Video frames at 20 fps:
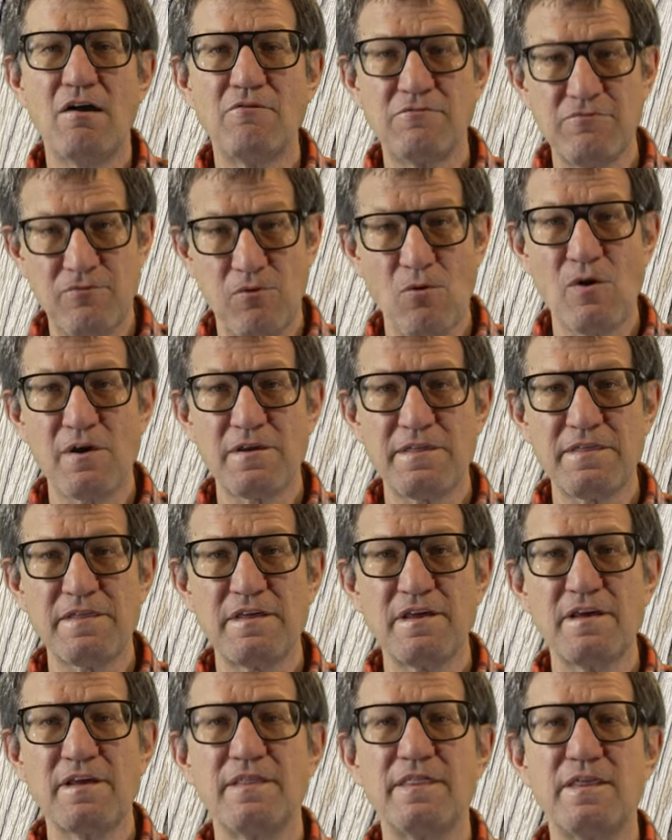Fourth,
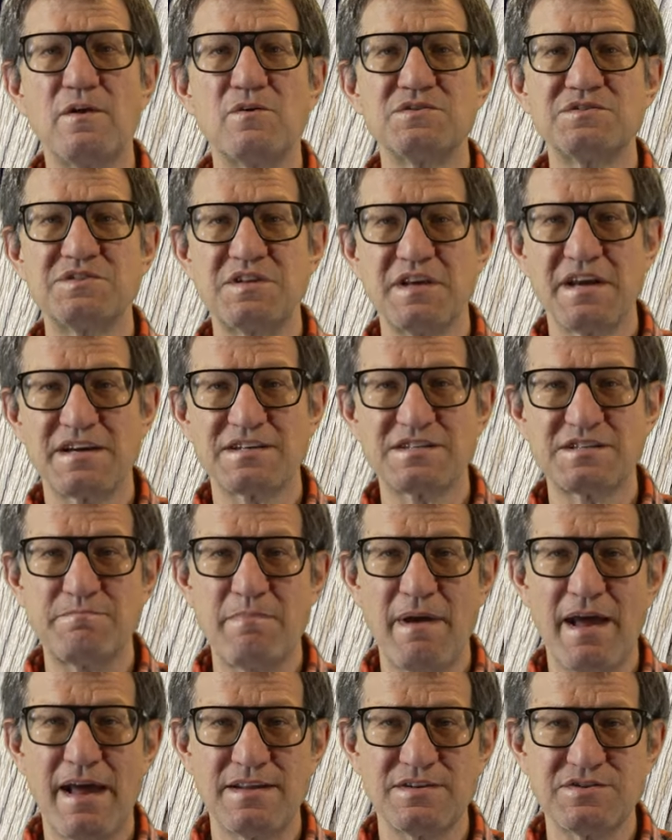there's the
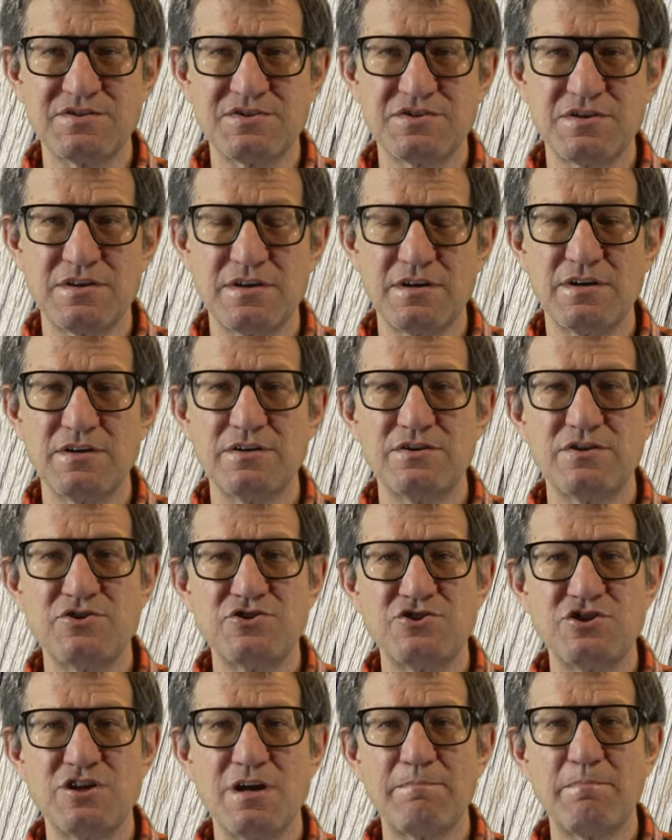expense. To
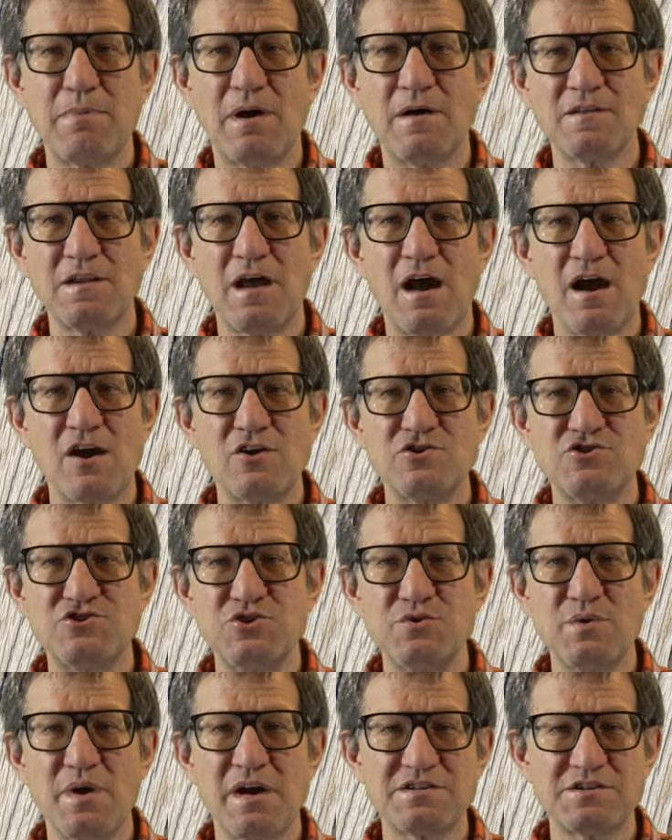ship a large
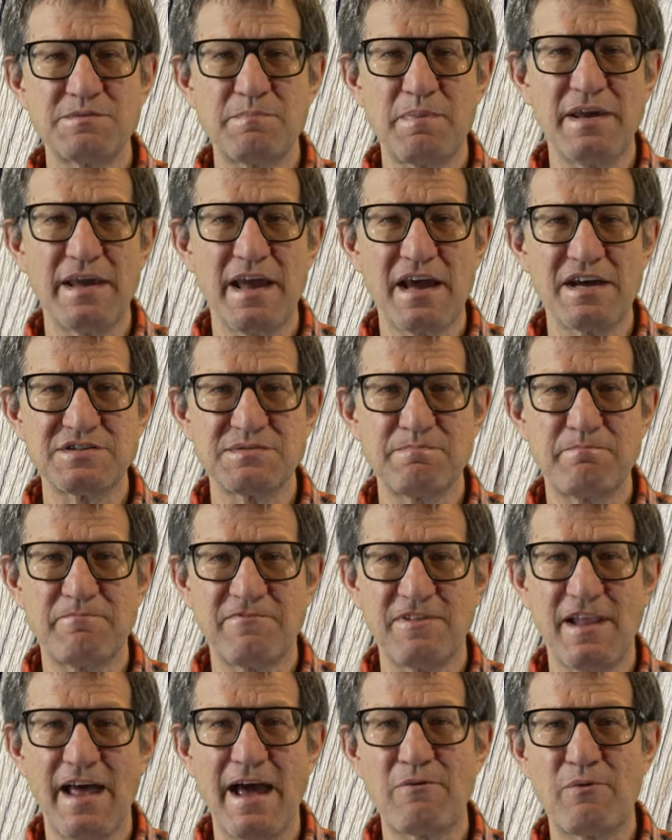USPS
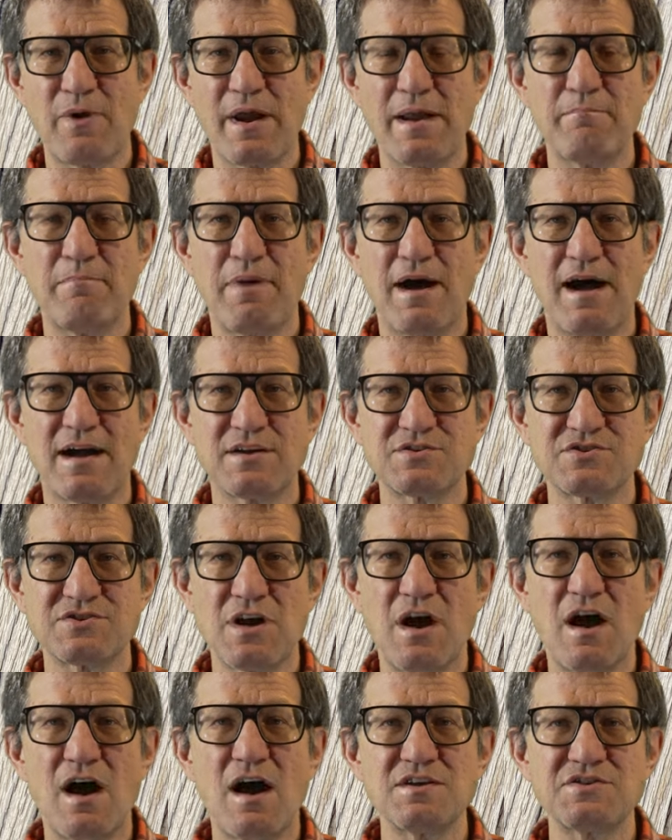flat rate box
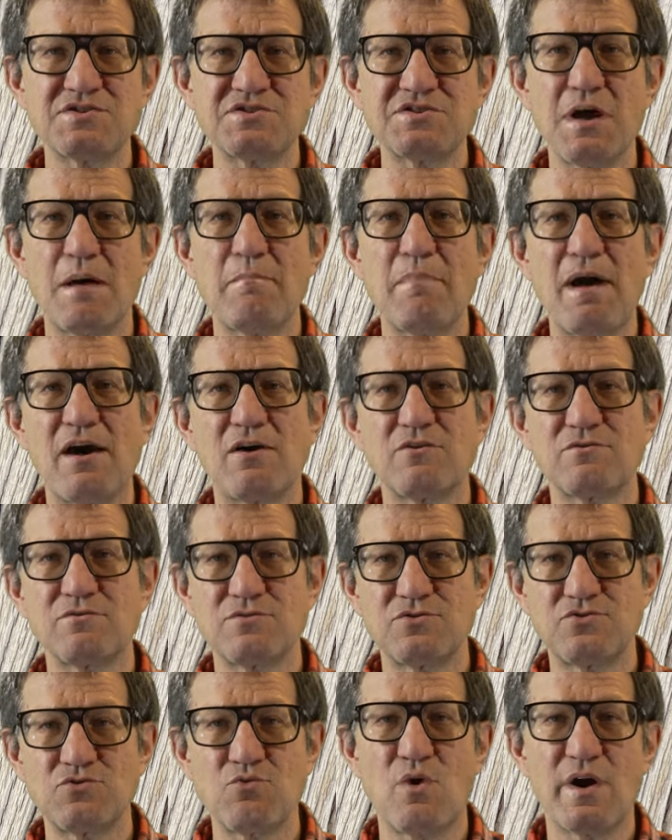costs about
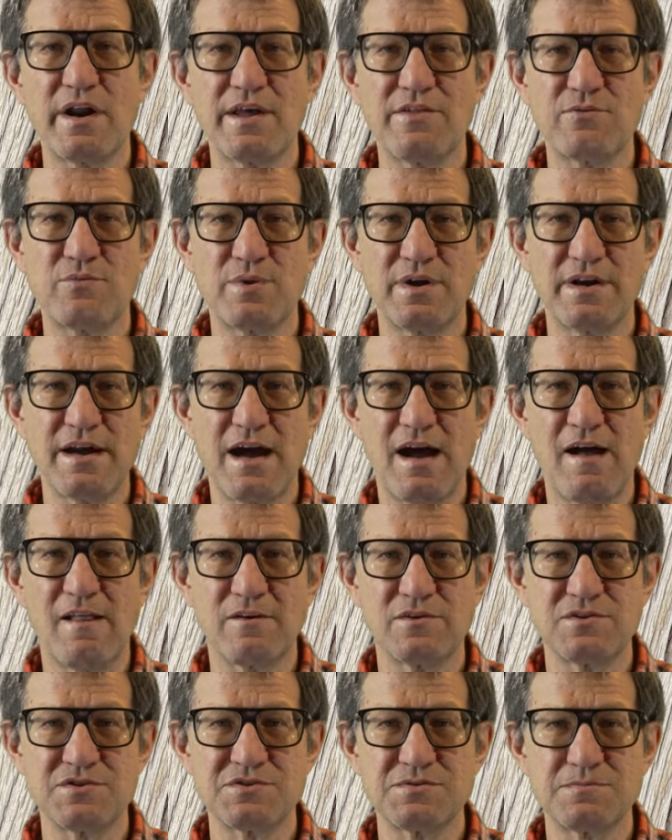
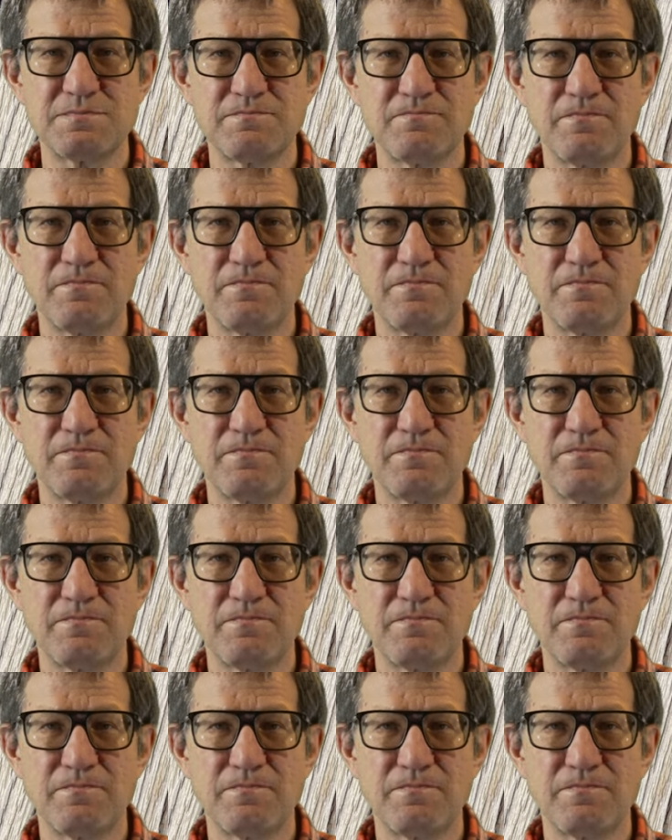$23.